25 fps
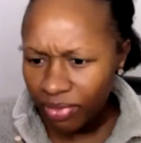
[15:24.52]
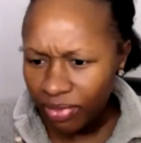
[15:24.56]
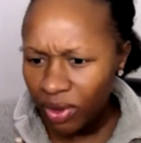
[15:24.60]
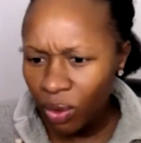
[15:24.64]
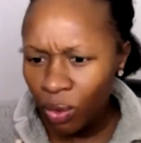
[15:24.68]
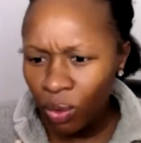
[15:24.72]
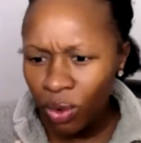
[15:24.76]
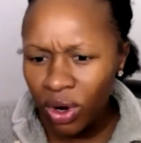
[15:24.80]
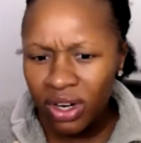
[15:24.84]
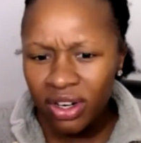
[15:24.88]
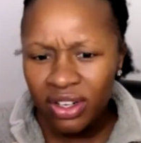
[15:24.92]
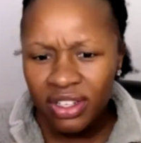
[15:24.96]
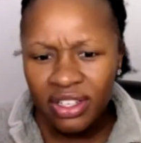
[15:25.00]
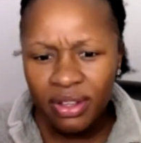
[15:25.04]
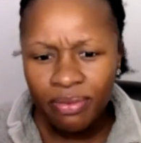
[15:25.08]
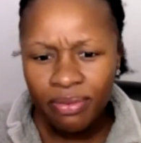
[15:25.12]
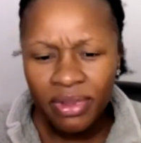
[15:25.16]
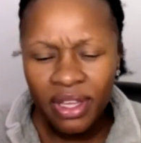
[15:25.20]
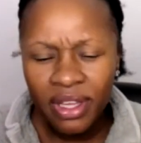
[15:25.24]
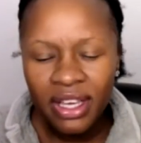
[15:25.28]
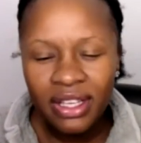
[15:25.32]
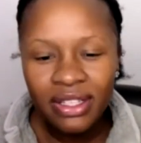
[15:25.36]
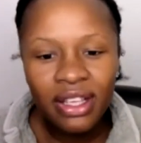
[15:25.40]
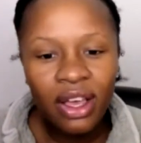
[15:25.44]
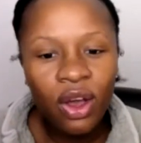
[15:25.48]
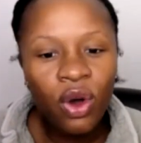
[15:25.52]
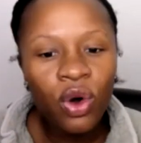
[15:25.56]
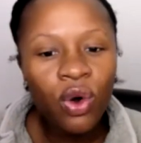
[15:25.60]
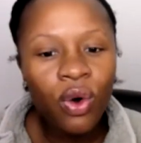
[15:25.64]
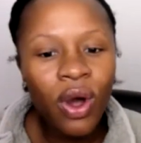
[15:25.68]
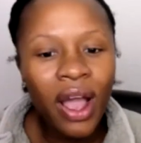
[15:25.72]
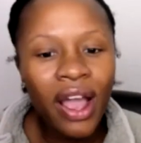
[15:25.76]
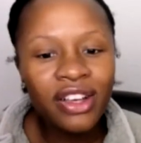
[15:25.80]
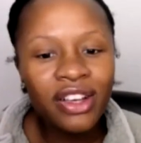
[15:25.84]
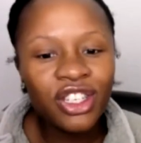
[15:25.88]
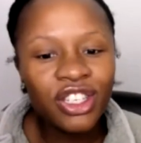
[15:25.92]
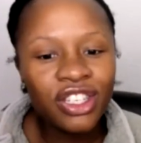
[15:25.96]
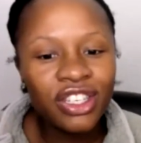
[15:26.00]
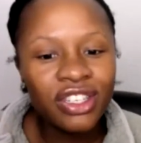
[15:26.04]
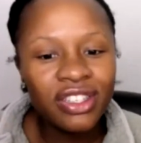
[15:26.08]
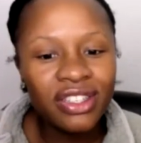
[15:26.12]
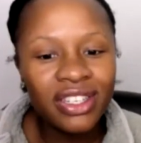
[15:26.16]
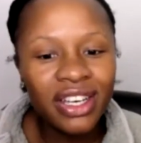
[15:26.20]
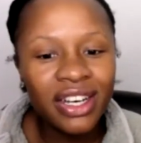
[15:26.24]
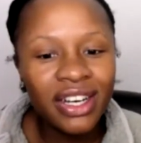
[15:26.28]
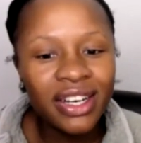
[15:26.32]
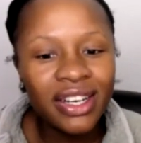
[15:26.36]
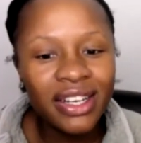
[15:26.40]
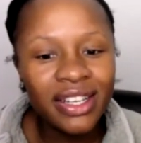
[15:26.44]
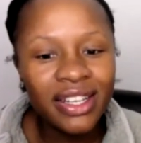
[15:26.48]
what are some things, who actually
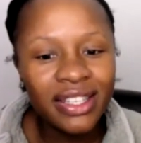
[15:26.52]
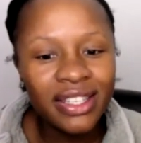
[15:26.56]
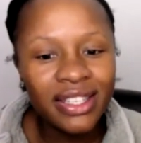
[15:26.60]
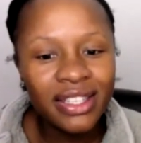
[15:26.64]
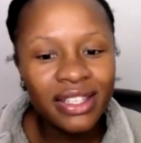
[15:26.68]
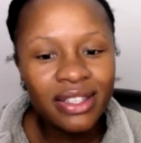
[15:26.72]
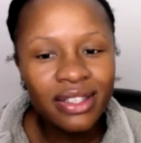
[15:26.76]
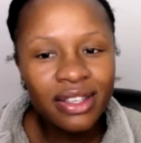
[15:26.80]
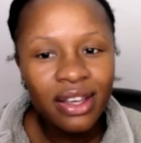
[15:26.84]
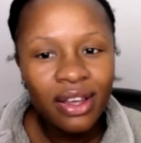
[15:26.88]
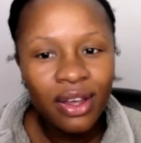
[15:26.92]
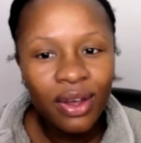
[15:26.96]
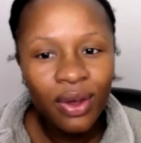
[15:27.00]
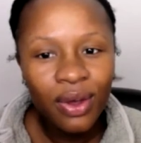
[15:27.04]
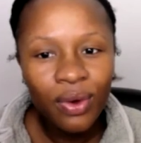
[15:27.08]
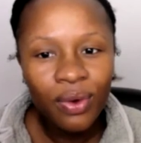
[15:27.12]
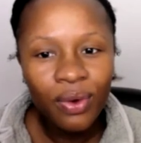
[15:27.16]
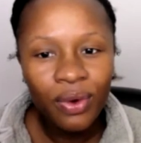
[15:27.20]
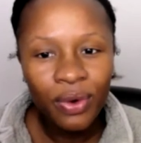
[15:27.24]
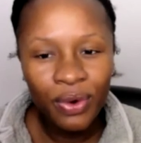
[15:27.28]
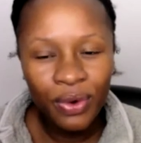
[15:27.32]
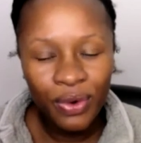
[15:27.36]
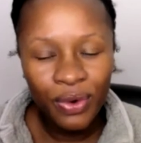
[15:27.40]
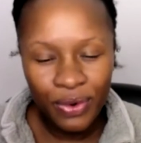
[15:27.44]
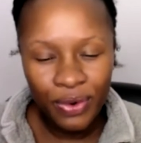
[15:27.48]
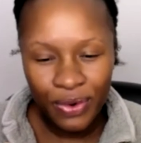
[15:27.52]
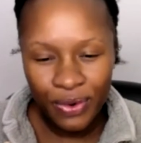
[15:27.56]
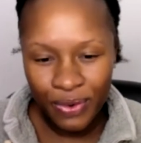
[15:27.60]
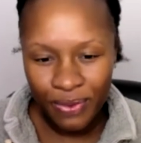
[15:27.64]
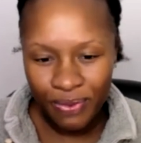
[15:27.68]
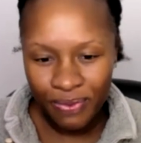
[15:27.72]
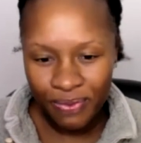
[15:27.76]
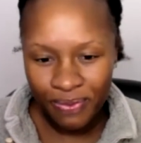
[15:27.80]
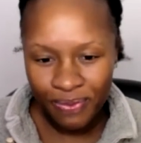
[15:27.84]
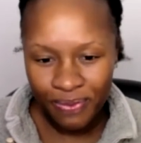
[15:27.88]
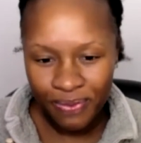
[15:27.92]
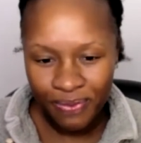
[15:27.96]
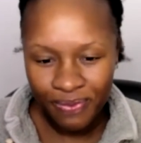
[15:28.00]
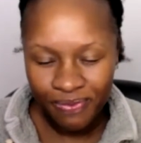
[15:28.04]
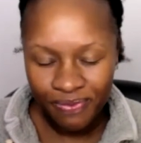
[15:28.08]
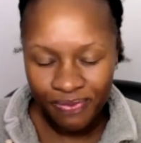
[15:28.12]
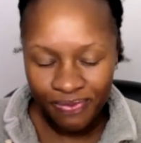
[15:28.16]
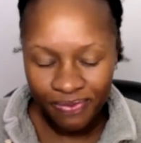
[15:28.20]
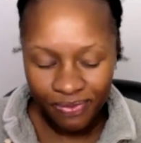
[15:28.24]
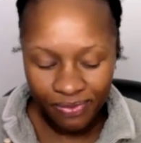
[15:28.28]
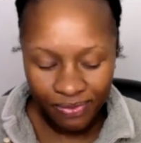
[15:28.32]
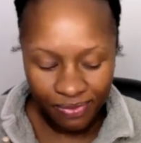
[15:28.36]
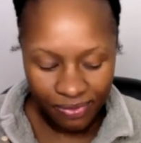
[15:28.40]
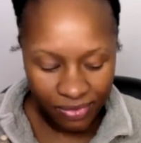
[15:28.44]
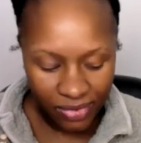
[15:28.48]
does, how
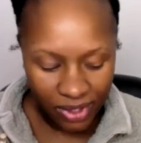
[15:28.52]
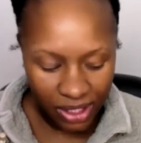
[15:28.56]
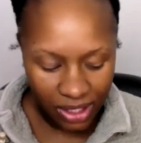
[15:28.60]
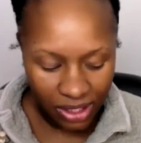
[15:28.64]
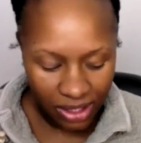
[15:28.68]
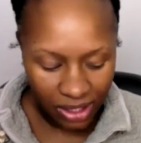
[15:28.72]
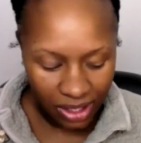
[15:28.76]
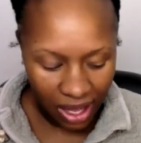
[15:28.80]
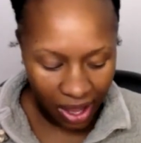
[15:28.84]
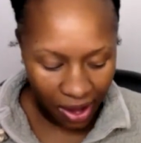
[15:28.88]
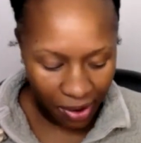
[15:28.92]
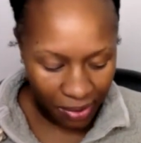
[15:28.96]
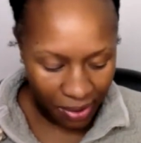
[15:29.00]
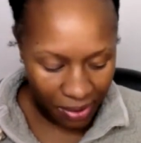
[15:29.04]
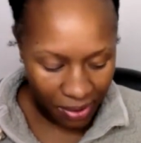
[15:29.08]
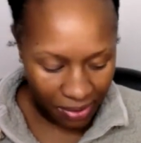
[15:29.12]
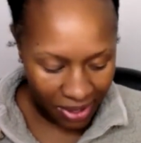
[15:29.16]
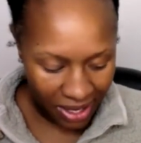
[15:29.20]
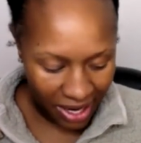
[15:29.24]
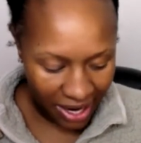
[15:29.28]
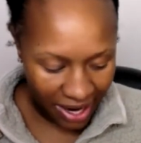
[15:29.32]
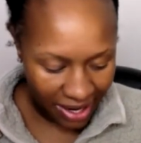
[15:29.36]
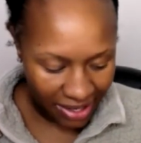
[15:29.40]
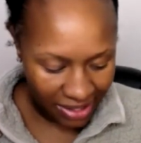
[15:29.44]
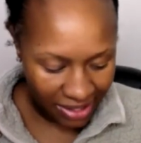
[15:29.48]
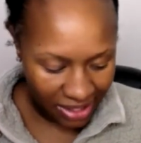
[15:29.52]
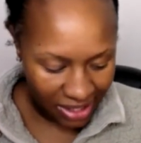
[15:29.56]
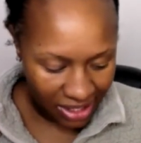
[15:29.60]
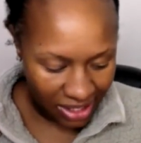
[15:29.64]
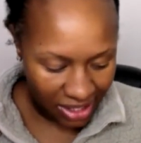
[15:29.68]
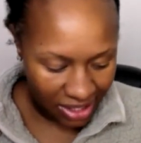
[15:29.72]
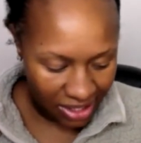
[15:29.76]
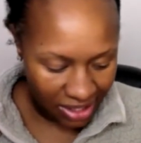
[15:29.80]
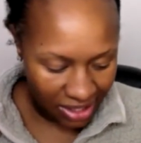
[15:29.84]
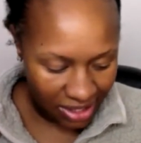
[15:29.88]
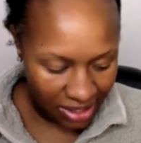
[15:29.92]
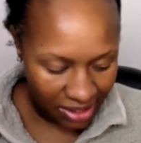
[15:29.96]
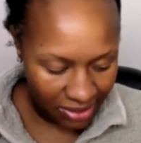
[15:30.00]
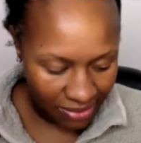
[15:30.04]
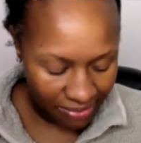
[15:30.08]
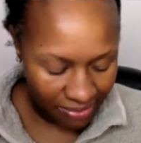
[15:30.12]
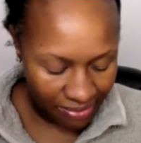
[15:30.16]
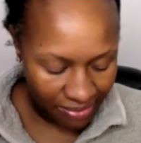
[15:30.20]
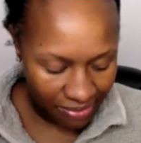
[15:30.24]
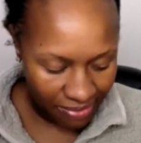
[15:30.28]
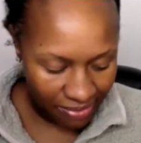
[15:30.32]
do I want to ask this?